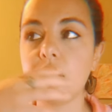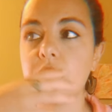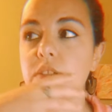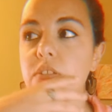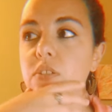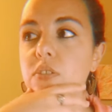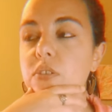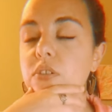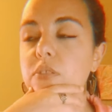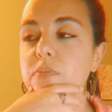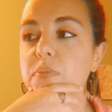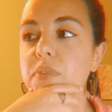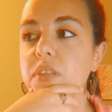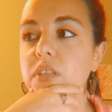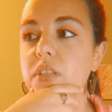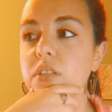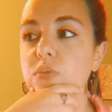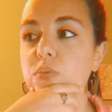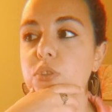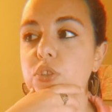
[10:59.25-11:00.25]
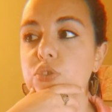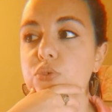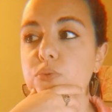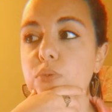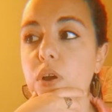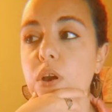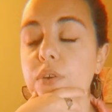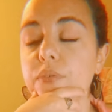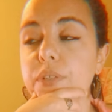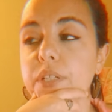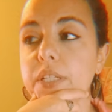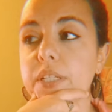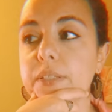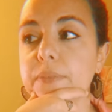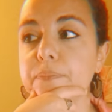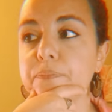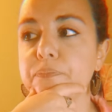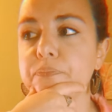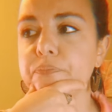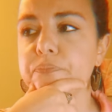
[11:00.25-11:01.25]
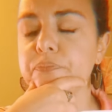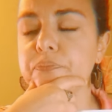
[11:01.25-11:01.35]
So you could be withdrawing